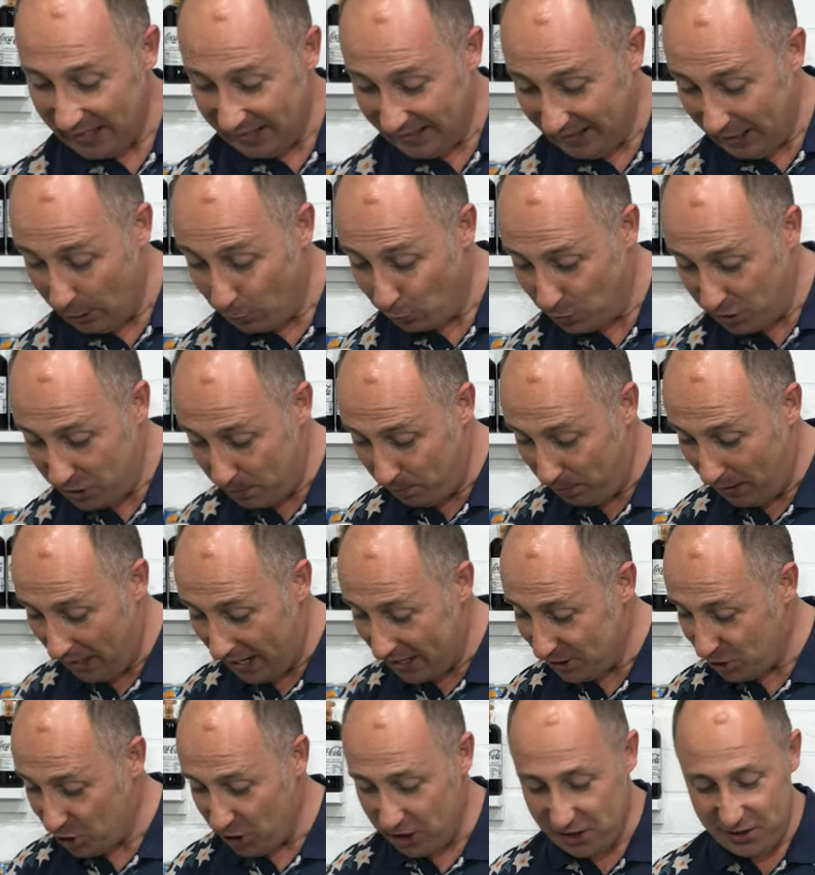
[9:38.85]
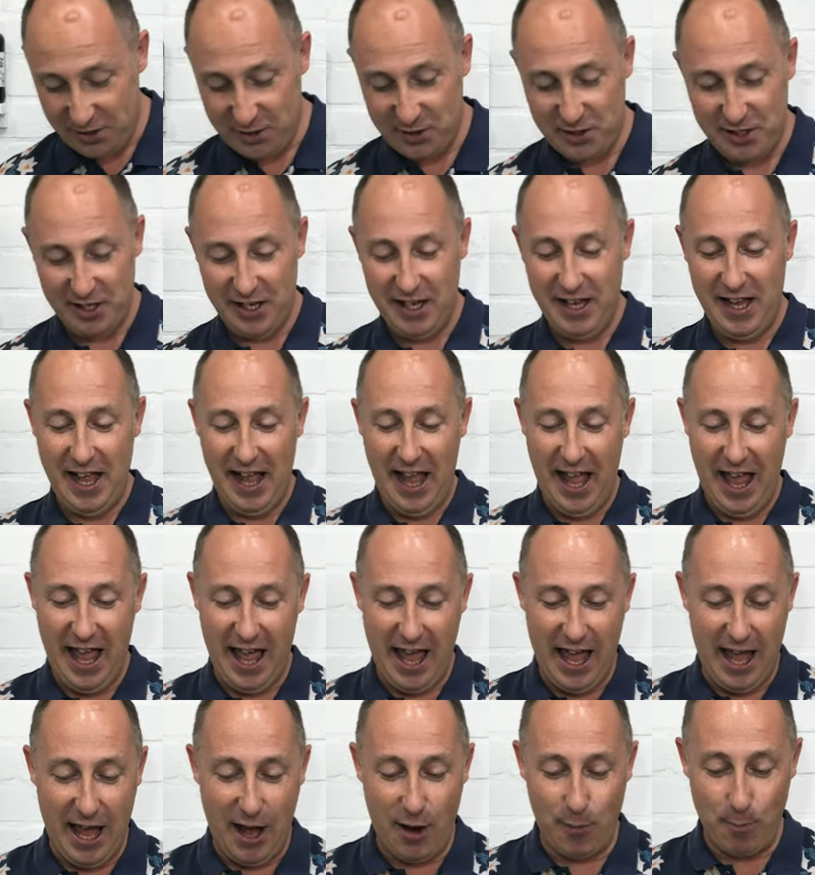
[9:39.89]
Guilty Pleasures,
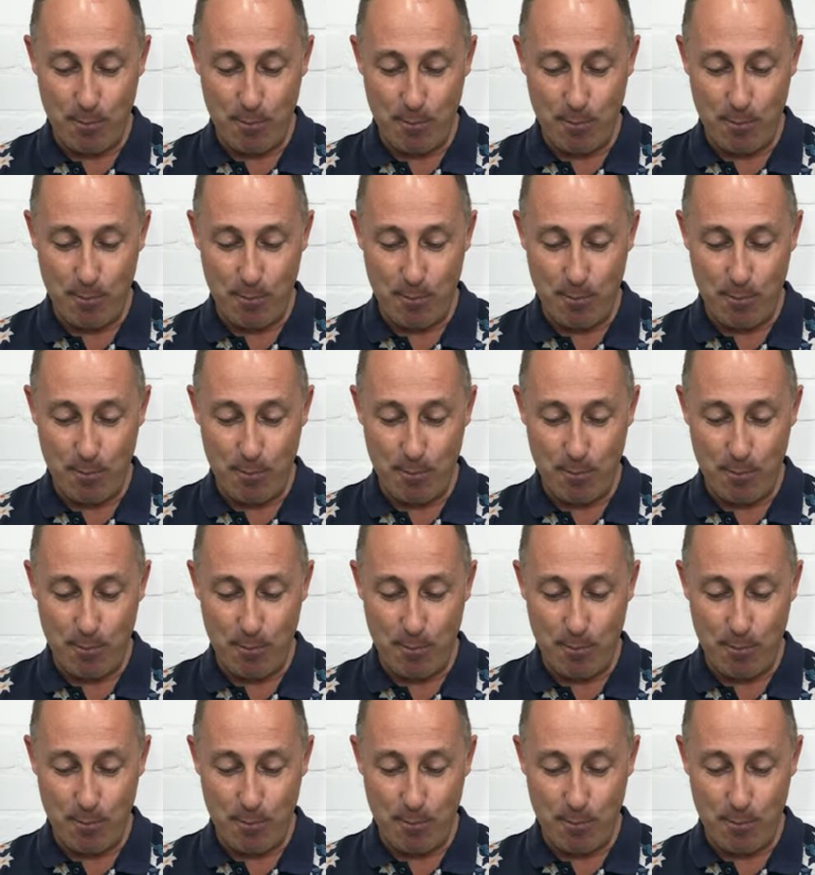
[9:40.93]
uh,